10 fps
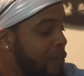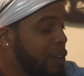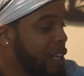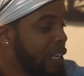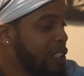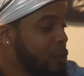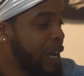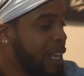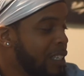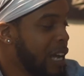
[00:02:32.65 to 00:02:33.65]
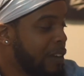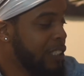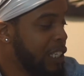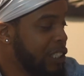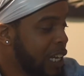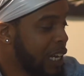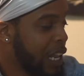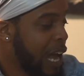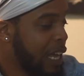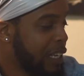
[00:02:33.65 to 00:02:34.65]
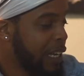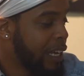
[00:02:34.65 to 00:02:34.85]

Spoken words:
I feel like since we had this conversation like a lot,